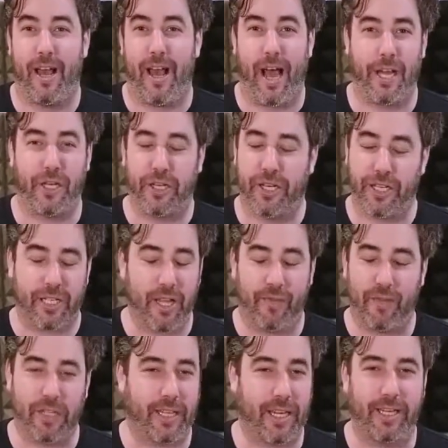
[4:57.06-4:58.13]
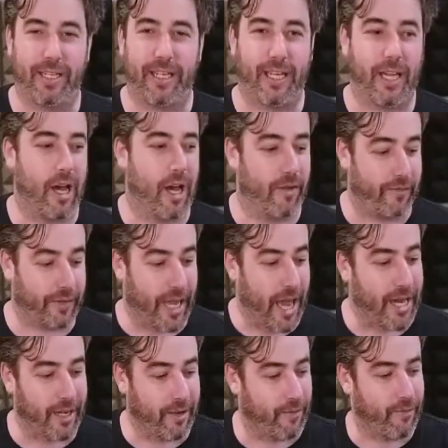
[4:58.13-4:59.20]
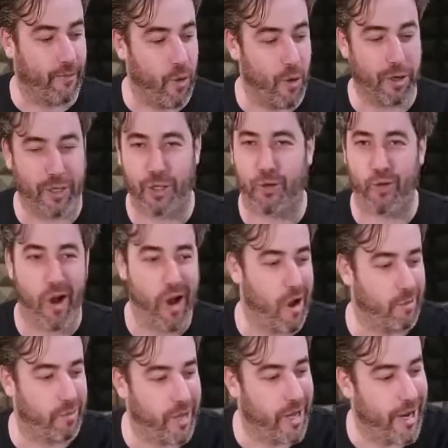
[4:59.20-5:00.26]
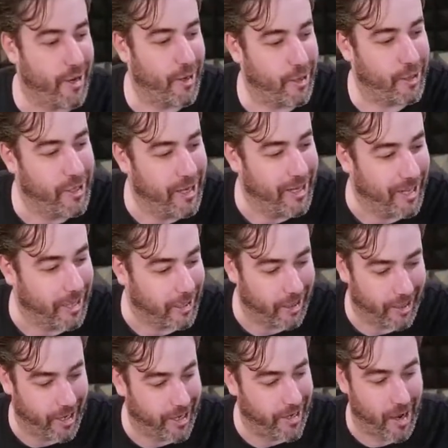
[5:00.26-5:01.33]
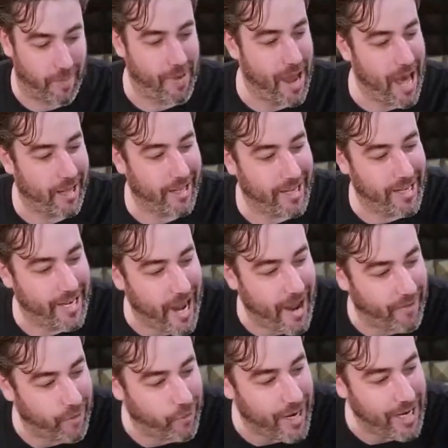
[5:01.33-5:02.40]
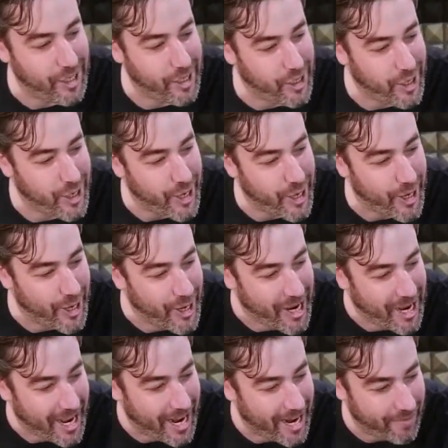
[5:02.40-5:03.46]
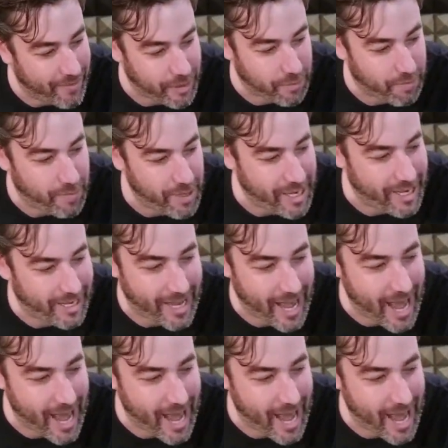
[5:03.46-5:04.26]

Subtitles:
I just love this idea of getting 4 strong players. Like I'm a paladin, I have a ranger, I have this big